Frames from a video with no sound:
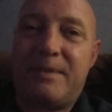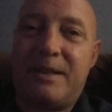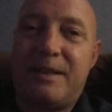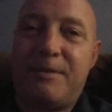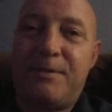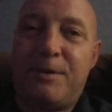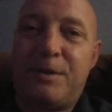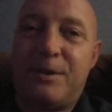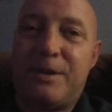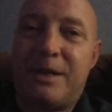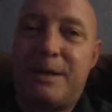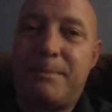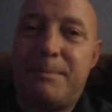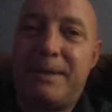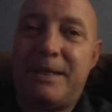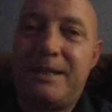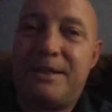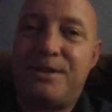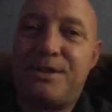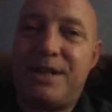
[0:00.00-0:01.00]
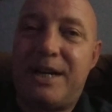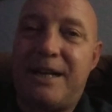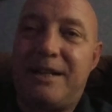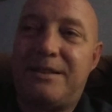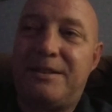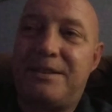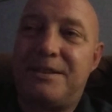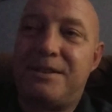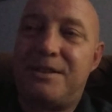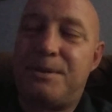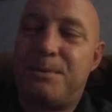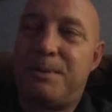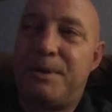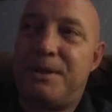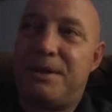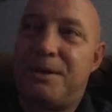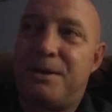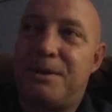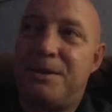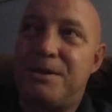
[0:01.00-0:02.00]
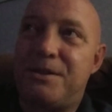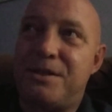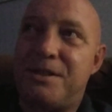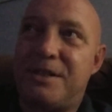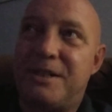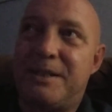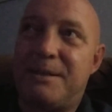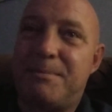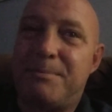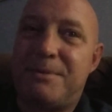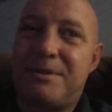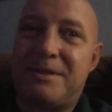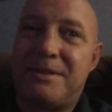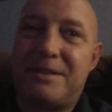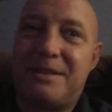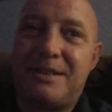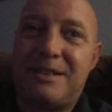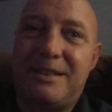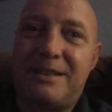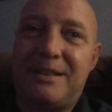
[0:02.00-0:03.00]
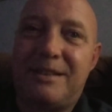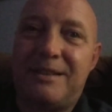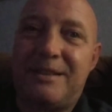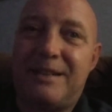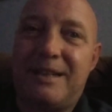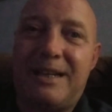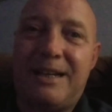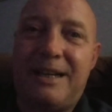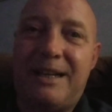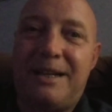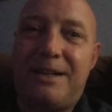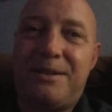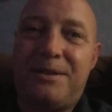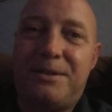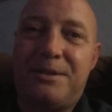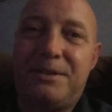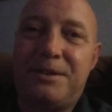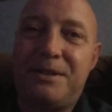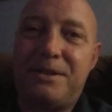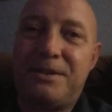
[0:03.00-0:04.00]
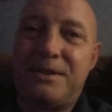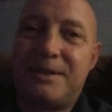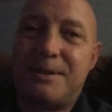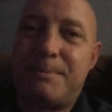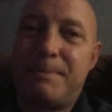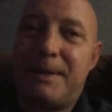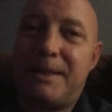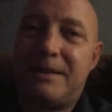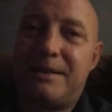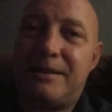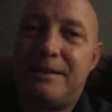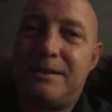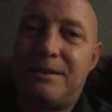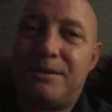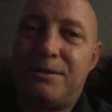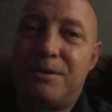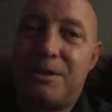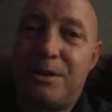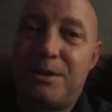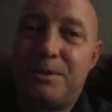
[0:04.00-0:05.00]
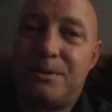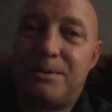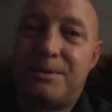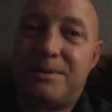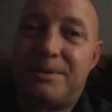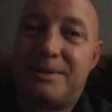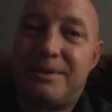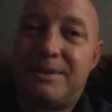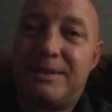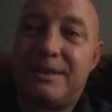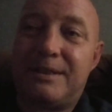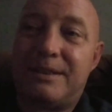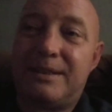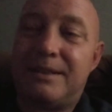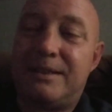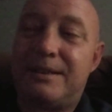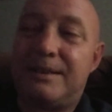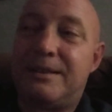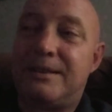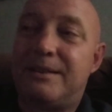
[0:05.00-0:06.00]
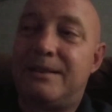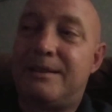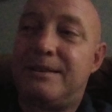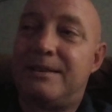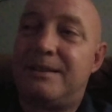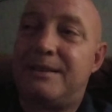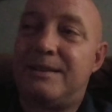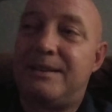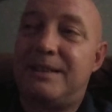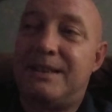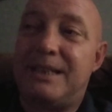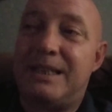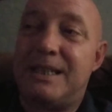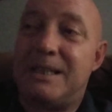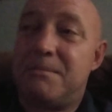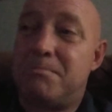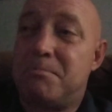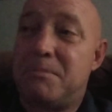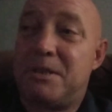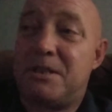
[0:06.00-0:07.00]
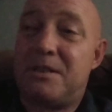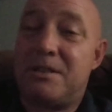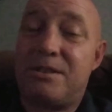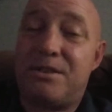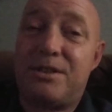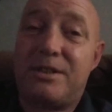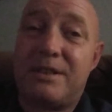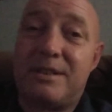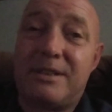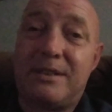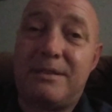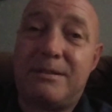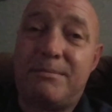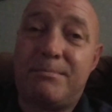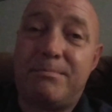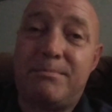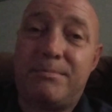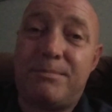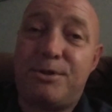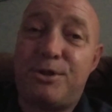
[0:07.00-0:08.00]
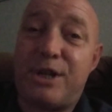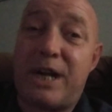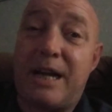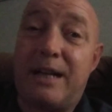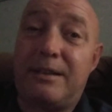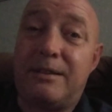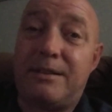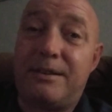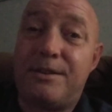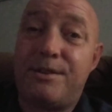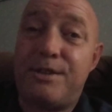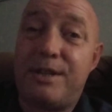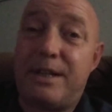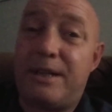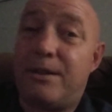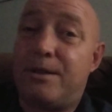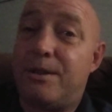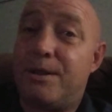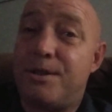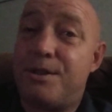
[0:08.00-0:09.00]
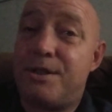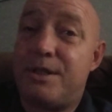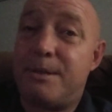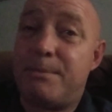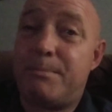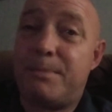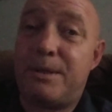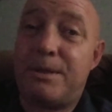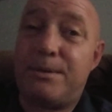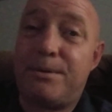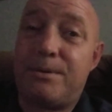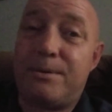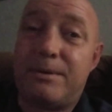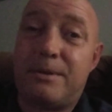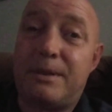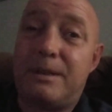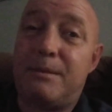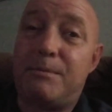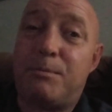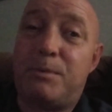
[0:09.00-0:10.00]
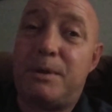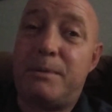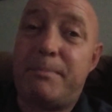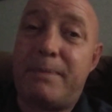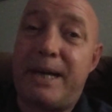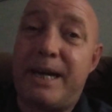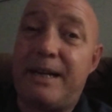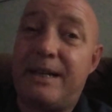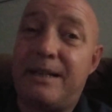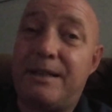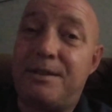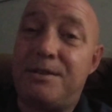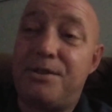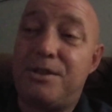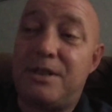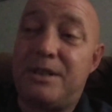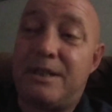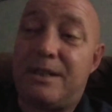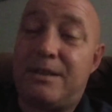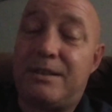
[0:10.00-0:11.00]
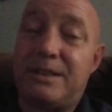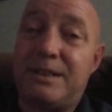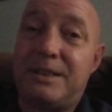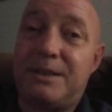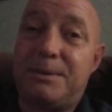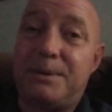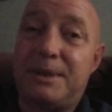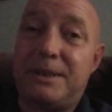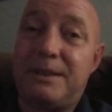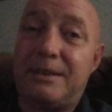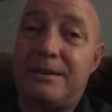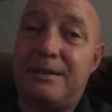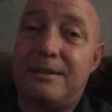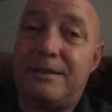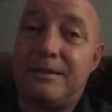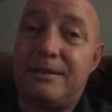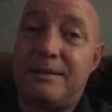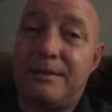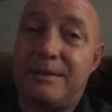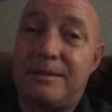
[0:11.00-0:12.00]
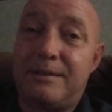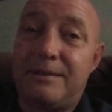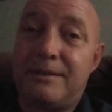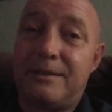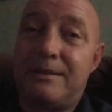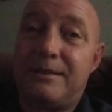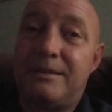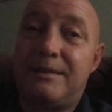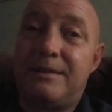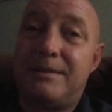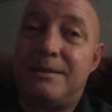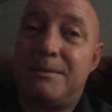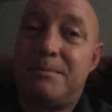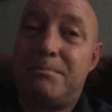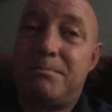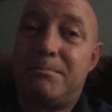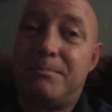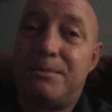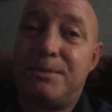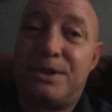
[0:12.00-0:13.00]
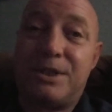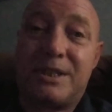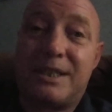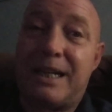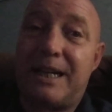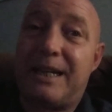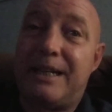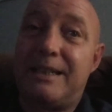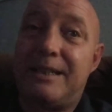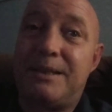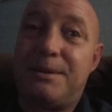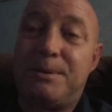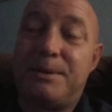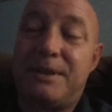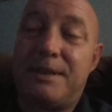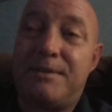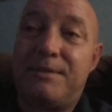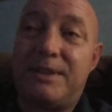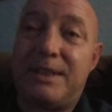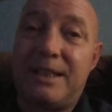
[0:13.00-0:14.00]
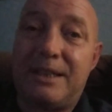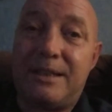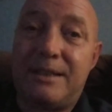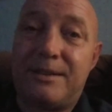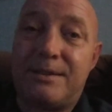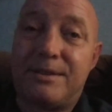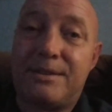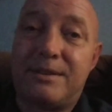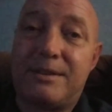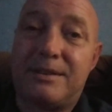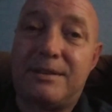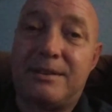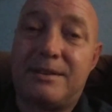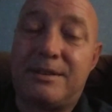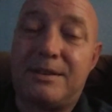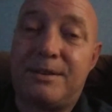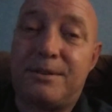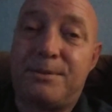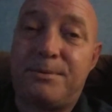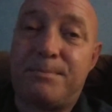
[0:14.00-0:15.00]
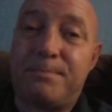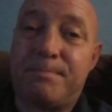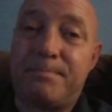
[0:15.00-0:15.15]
if you're not being challenged with hardships, then how are you expected to grow? And this is just a challenge and a hardship both in one package, and I'll deal with it just like I deal with everything else. So